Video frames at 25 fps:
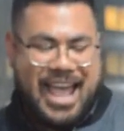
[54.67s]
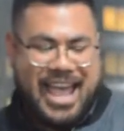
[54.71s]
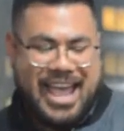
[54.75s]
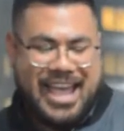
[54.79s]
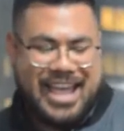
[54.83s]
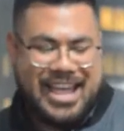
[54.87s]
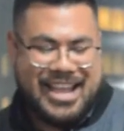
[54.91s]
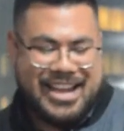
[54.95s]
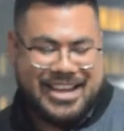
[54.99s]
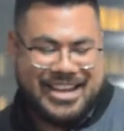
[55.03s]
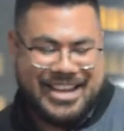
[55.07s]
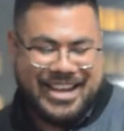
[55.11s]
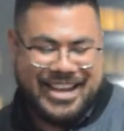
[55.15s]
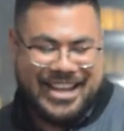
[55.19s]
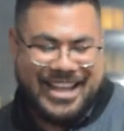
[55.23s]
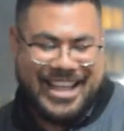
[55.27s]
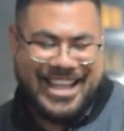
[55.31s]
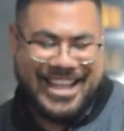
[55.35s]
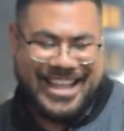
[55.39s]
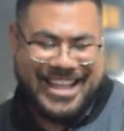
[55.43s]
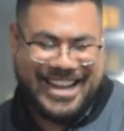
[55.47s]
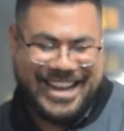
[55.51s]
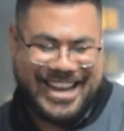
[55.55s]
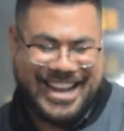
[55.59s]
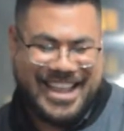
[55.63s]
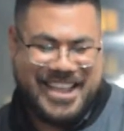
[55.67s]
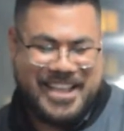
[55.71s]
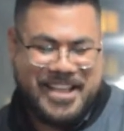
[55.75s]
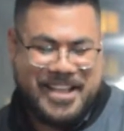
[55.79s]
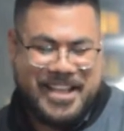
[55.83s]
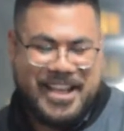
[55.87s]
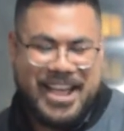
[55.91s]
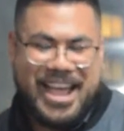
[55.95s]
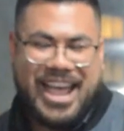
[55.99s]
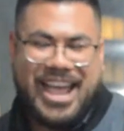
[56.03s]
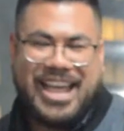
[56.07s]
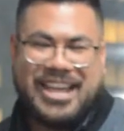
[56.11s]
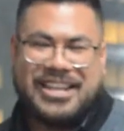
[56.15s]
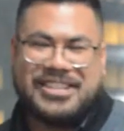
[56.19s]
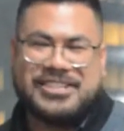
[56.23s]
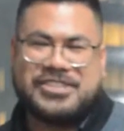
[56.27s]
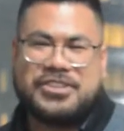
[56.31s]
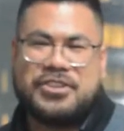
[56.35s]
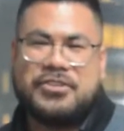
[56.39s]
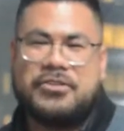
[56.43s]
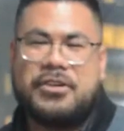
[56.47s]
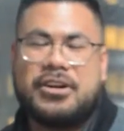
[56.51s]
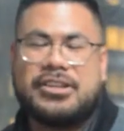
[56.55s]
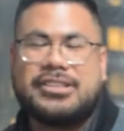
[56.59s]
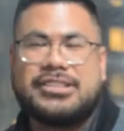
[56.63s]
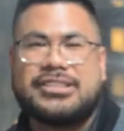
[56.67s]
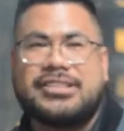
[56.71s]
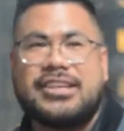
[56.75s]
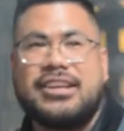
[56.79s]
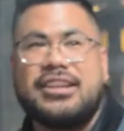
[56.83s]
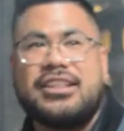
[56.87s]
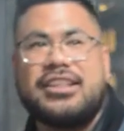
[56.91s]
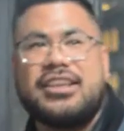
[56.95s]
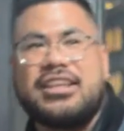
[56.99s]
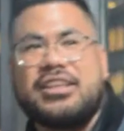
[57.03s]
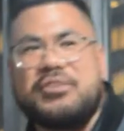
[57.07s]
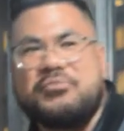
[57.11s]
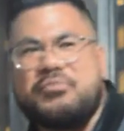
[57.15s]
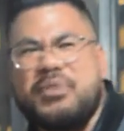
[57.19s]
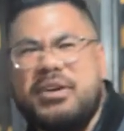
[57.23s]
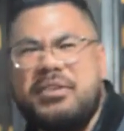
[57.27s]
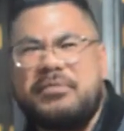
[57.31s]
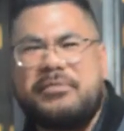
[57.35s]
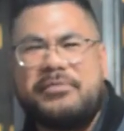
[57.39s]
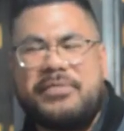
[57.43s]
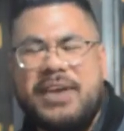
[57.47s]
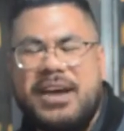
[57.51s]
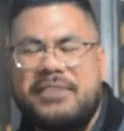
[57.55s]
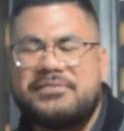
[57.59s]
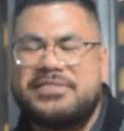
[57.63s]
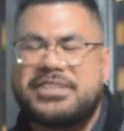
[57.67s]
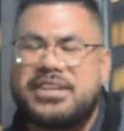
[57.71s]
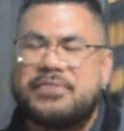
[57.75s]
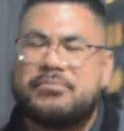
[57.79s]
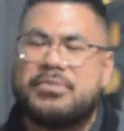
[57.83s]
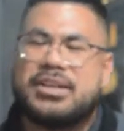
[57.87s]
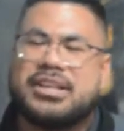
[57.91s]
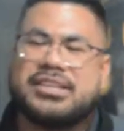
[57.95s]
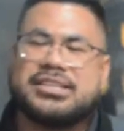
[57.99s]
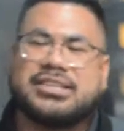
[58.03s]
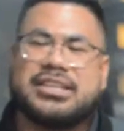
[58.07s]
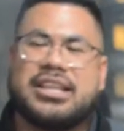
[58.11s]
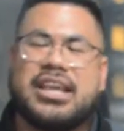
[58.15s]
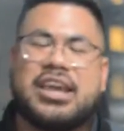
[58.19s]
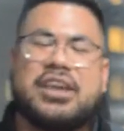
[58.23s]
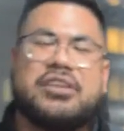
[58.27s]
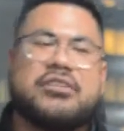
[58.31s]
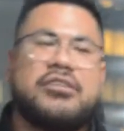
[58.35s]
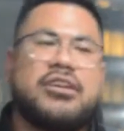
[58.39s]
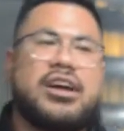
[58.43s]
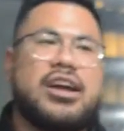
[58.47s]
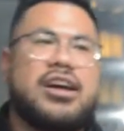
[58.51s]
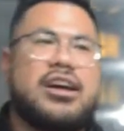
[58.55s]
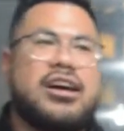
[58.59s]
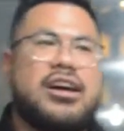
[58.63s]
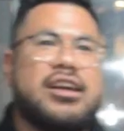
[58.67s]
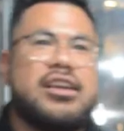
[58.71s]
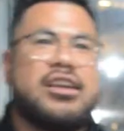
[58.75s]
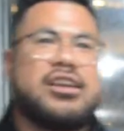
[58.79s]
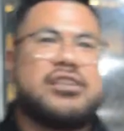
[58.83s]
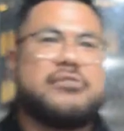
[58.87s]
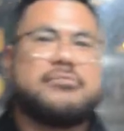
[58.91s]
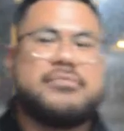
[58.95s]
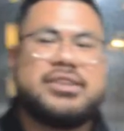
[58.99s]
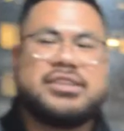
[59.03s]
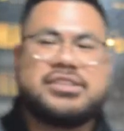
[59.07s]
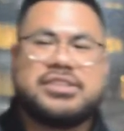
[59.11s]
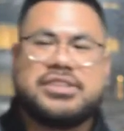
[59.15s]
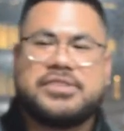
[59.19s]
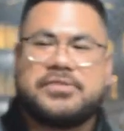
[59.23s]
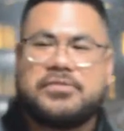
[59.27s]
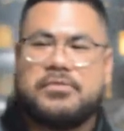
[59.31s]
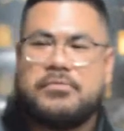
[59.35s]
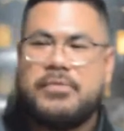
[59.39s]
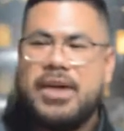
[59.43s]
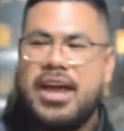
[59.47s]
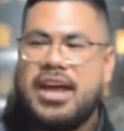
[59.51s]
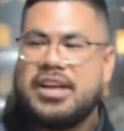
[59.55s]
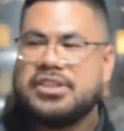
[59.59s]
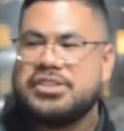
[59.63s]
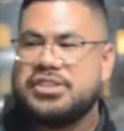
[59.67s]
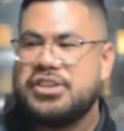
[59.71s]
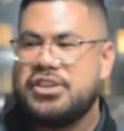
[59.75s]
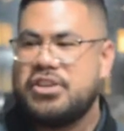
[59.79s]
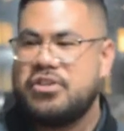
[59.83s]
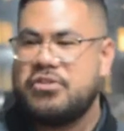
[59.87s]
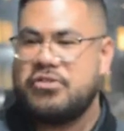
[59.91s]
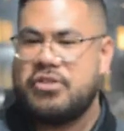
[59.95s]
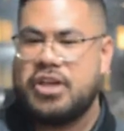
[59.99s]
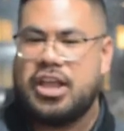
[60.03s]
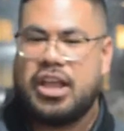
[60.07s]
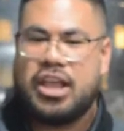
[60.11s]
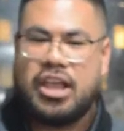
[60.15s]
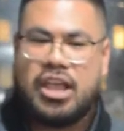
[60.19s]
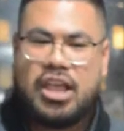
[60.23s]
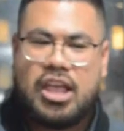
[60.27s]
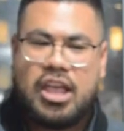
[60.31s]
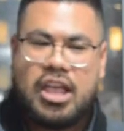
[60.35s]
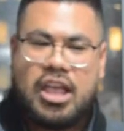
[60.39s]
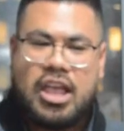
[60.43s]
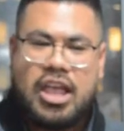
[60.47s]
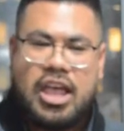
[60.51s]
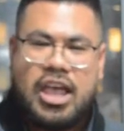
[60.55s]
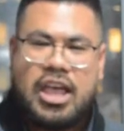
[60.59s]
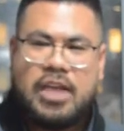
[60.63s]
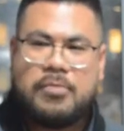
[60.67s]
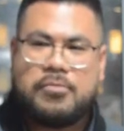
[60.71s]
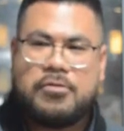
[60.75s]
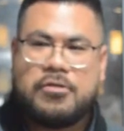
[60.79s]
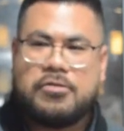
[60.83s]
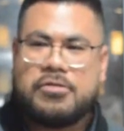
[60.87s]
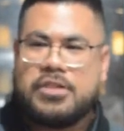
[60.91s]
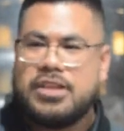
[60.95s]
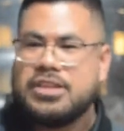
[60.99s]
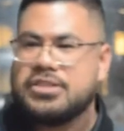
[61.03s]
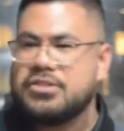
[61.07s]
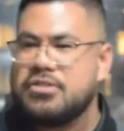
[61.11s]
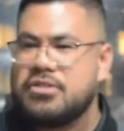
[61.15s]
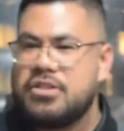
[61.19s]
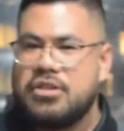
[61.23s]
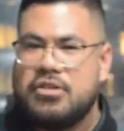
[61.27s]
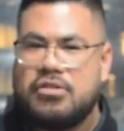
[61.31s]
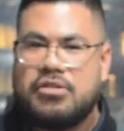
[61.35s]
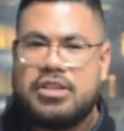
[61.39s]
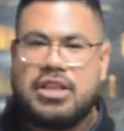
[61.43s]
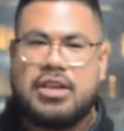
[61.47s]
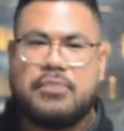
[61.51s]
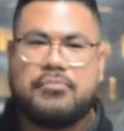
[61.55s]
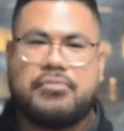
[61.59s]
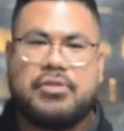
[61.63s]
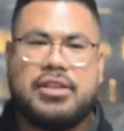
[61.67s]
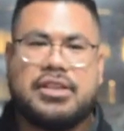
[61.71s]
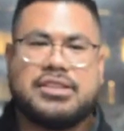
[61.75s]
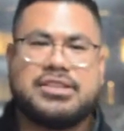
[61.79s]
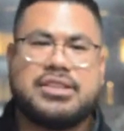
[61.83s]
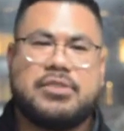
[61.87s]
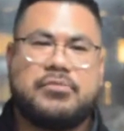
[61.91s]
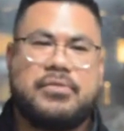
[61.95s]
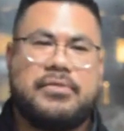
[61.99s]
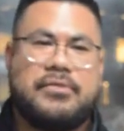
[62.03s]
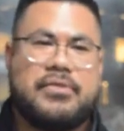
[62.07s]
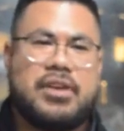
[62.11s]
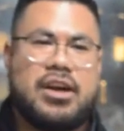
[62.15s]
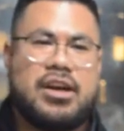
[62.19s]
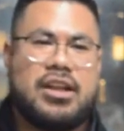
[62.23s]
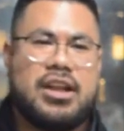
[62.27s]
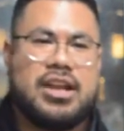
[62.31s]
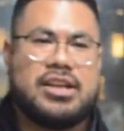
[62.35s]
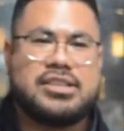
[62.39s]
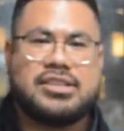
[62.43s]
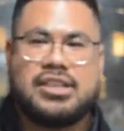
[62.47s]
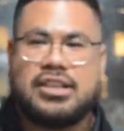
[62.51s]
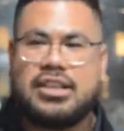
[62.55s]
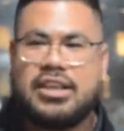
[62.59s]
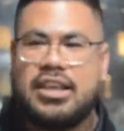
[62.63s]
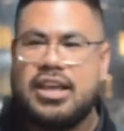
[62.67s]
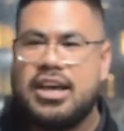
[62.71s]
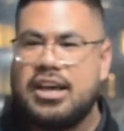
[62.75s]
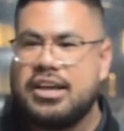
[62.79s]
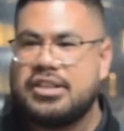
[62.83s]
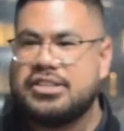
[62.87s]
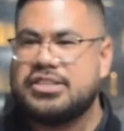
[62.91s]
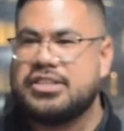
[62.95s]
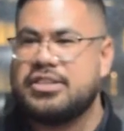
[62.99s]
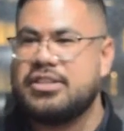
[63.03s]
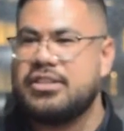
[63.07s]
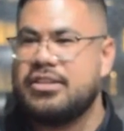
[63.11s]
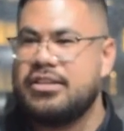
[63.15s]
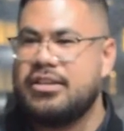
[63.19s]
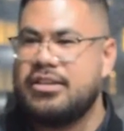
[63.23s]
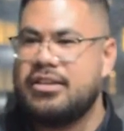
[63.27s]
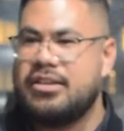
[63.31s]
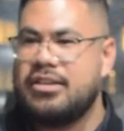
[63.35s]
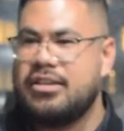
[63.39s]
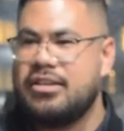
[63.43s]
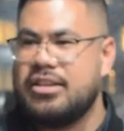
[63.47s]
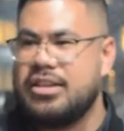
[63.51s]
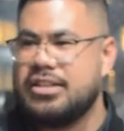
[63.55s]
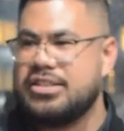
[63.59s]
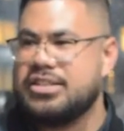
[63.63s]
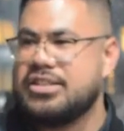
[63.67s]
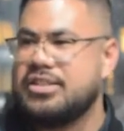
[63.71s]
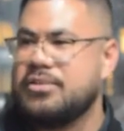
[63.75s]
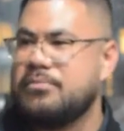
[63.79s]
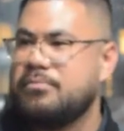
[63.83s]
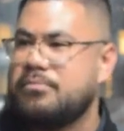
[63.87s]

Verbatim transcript: and uh, and so suddenly, about five ten minutes later, I, I get a message from Ashley going, "Hey, bro, these are the only umbrellas that we've got." I said, "Yeah, it's the it's the